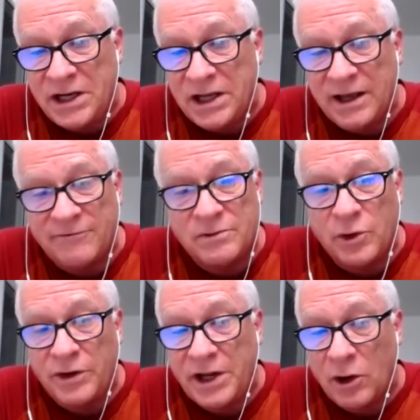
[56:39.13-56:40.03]
to give them,
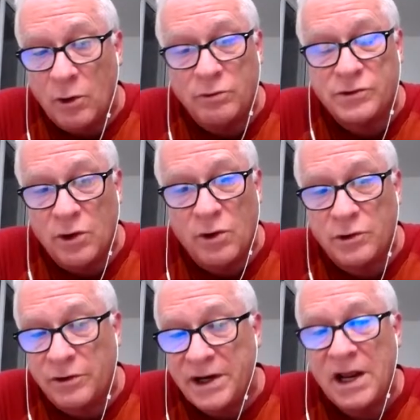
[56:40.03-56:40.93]
or any
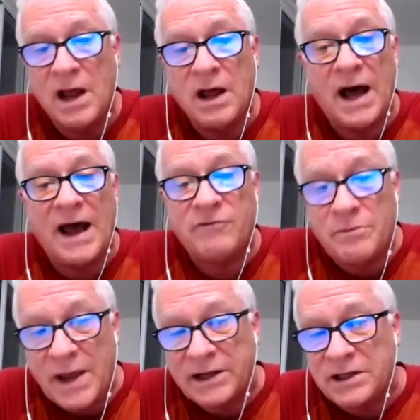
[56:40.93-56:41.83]
ozone, or any
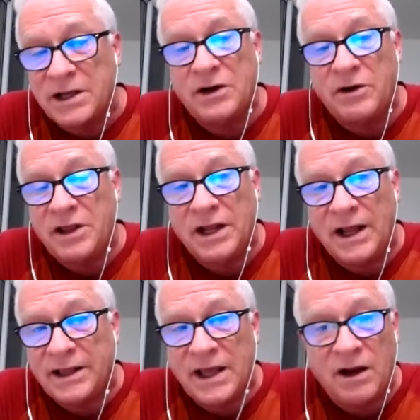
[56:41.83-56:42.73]
ivermectin, or anything
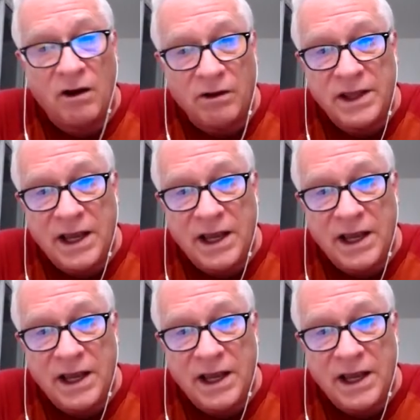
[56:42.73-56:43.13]
like that. All they